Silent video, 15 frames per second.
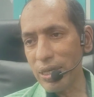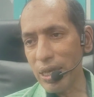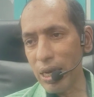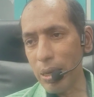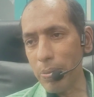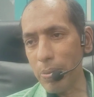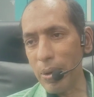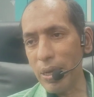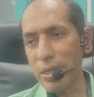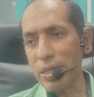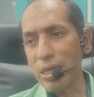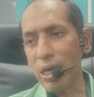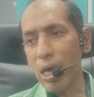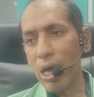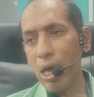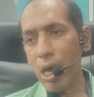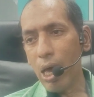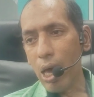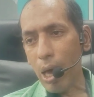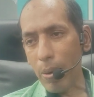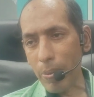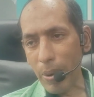replace the
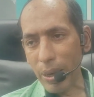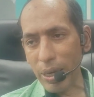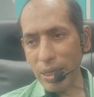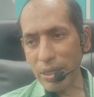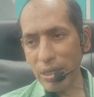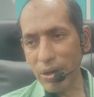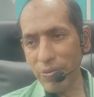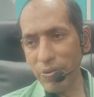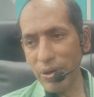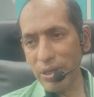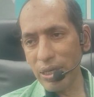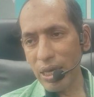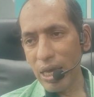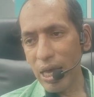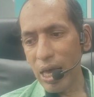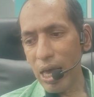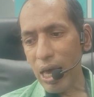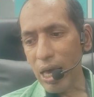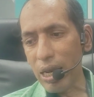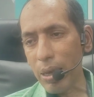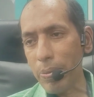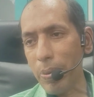apical surface,
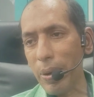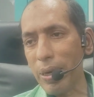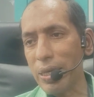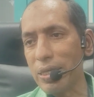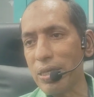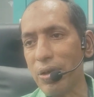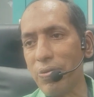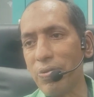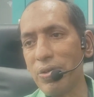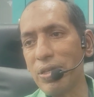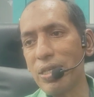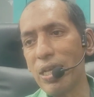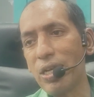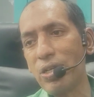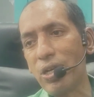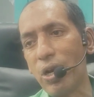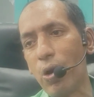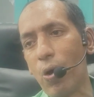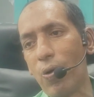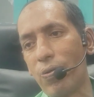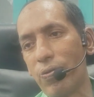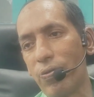and apical surface are shed
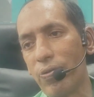off.